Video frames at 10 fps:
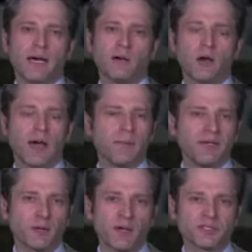I don't know how
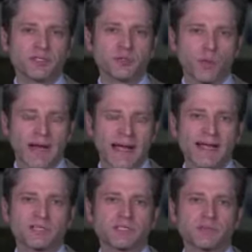many questions were
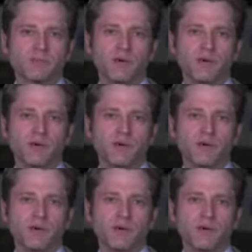asked,